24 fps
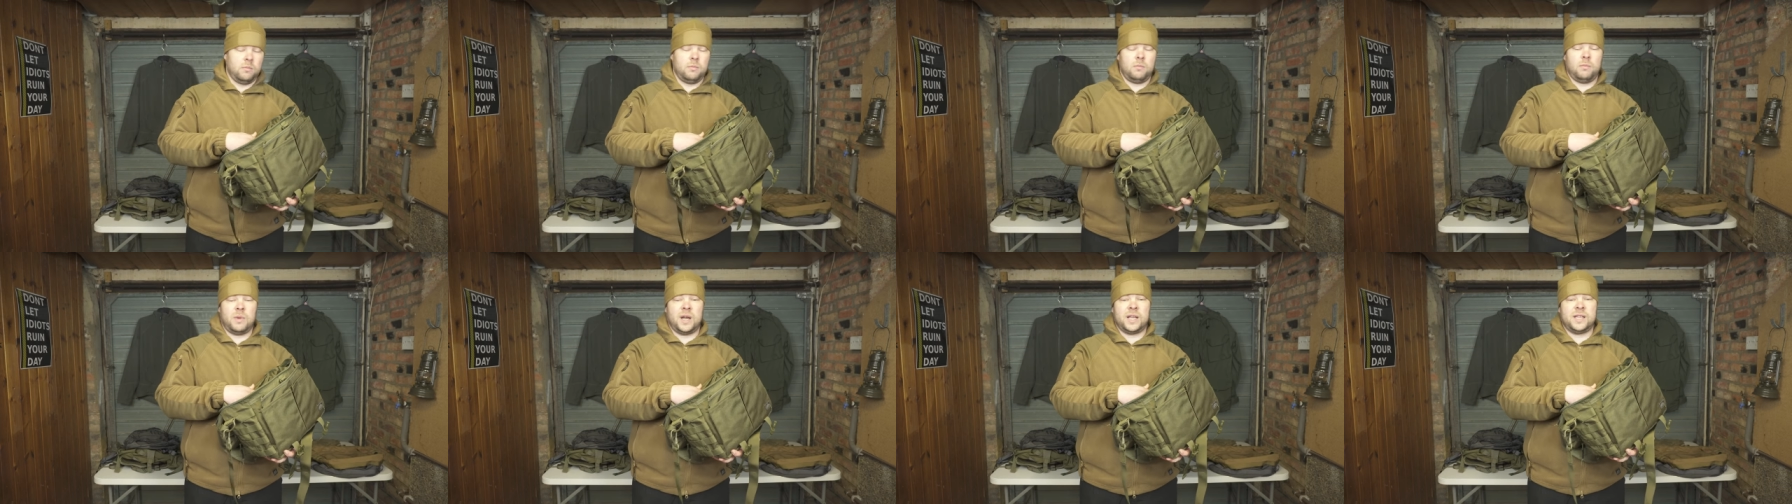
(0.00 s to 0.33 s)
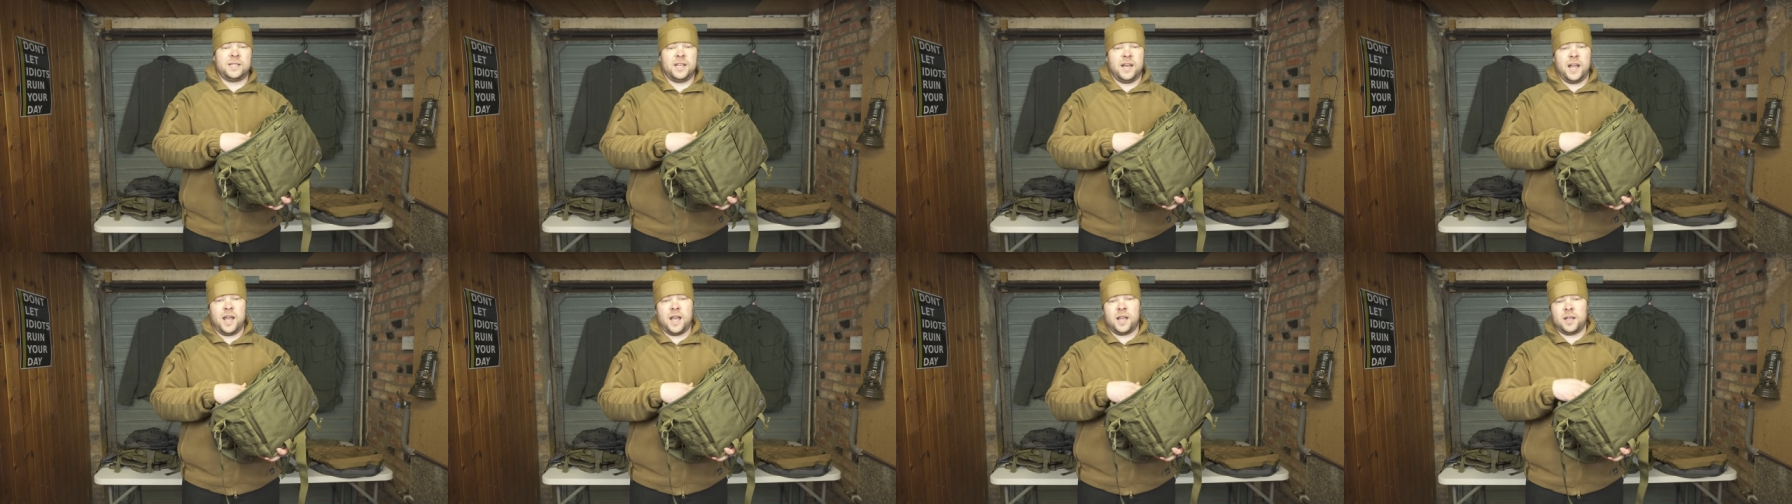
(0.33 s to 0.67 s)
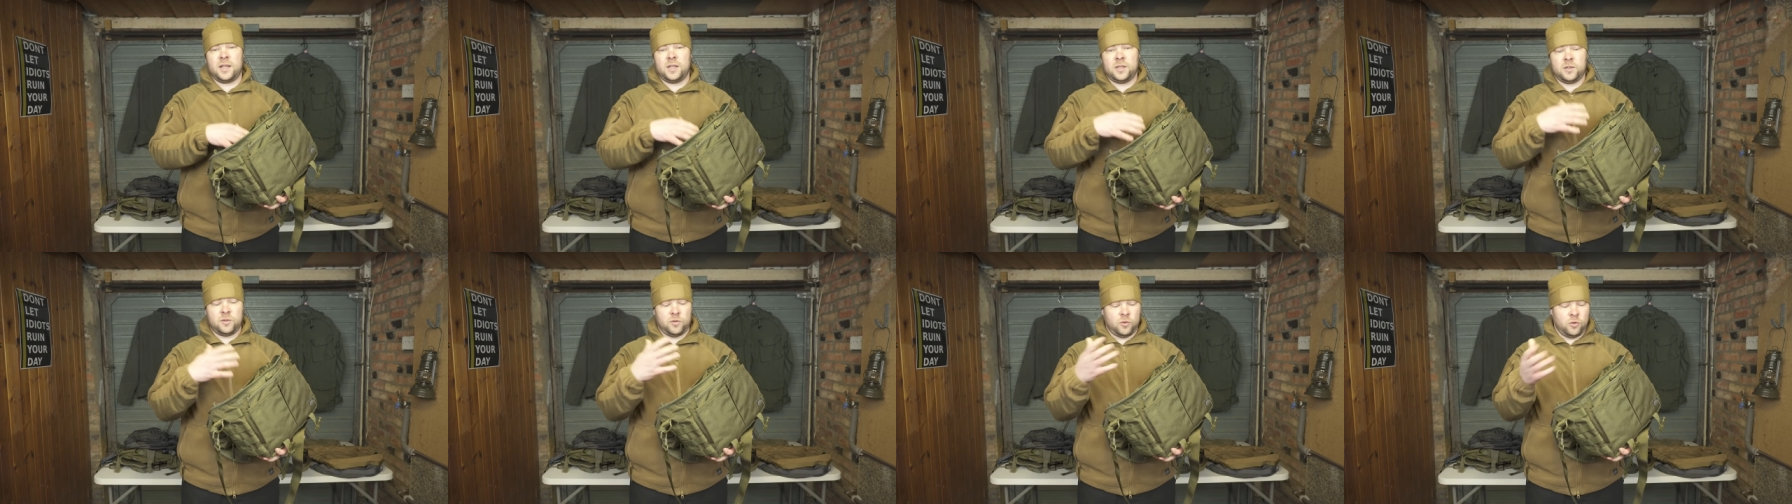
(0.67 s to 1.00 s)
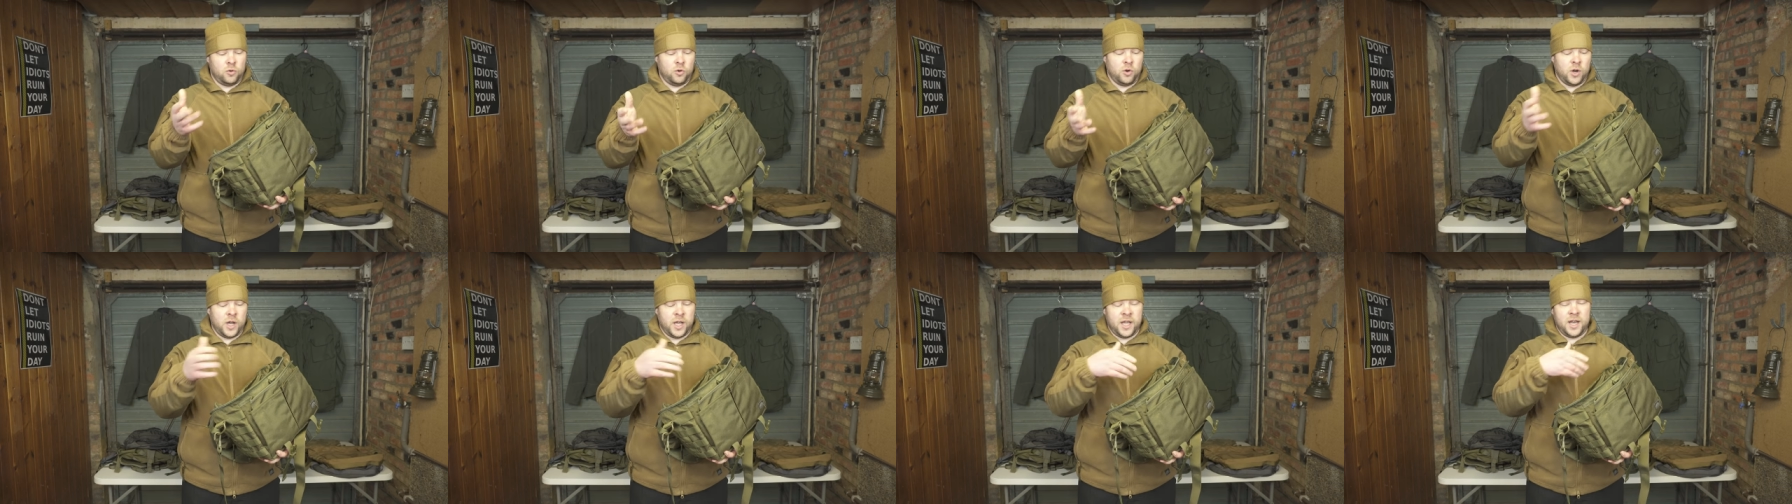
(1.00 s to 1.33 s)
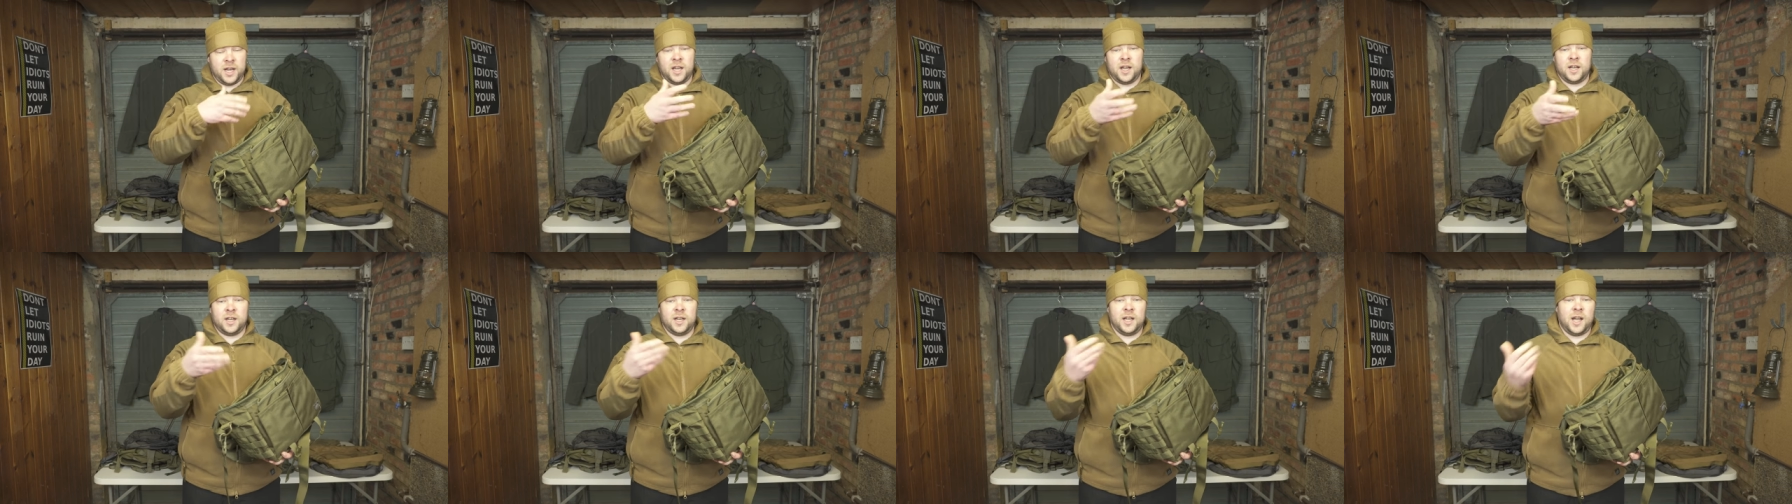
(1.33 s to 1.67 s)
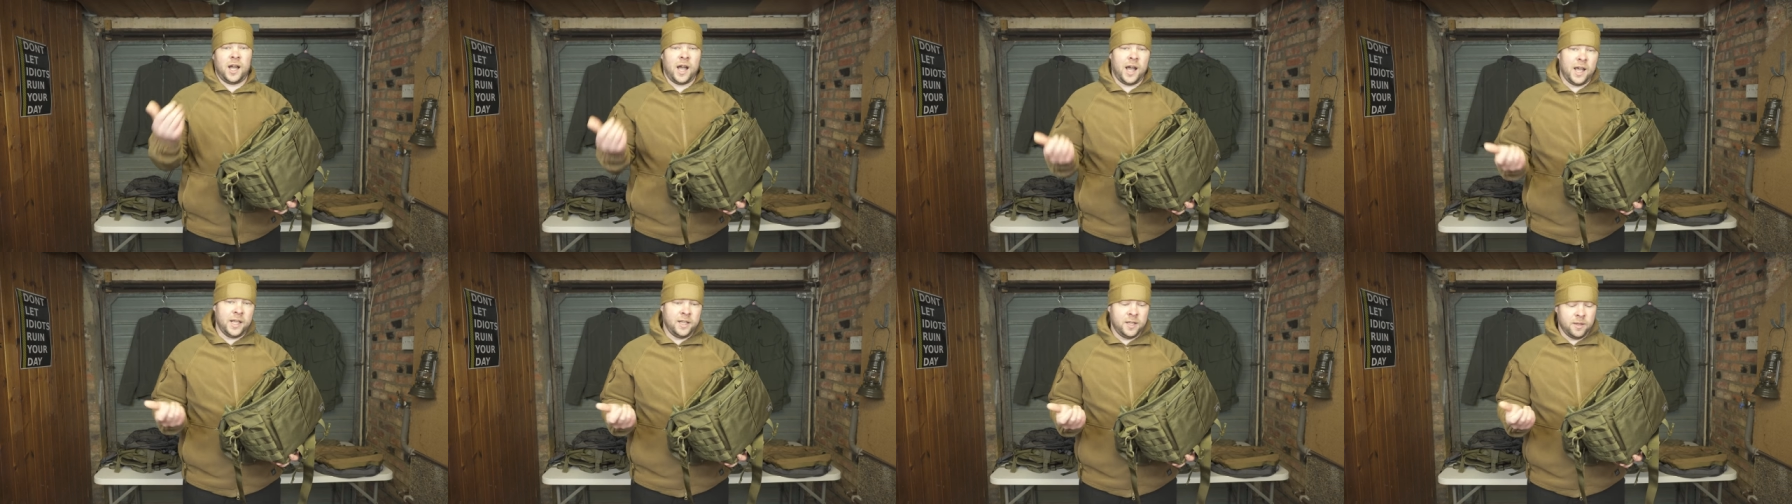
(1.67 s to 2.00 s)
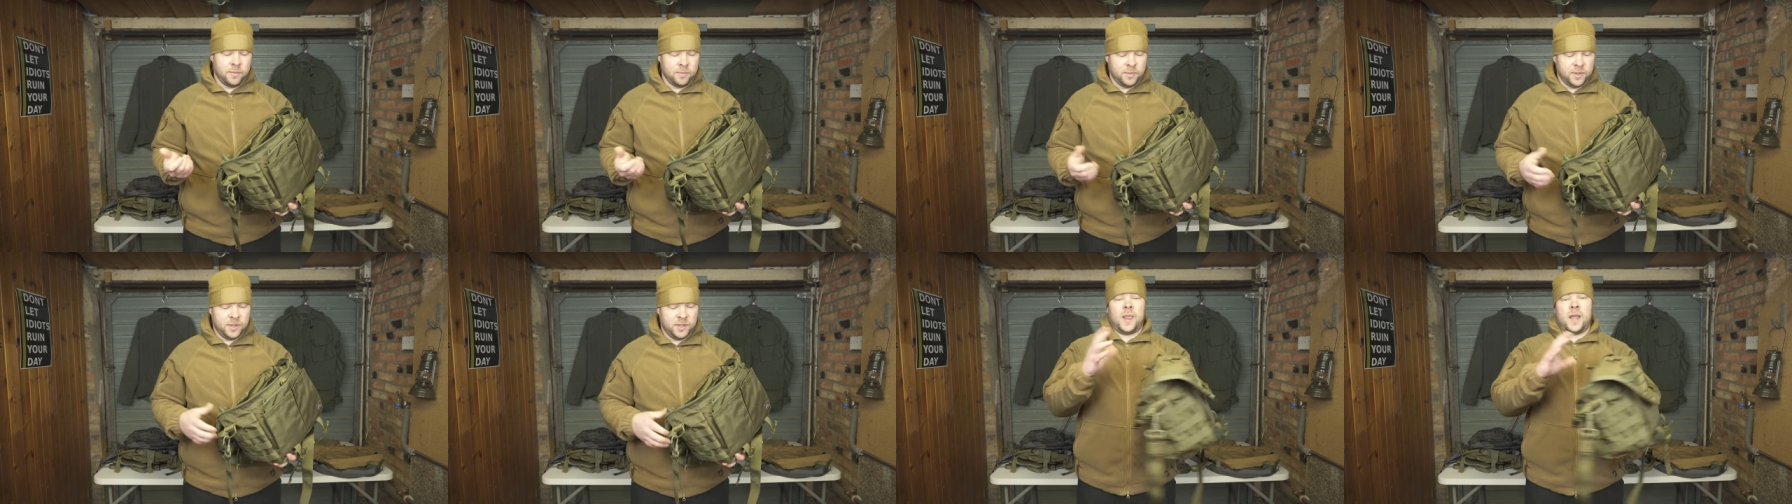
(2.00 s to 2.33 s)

my snacks, or any other item.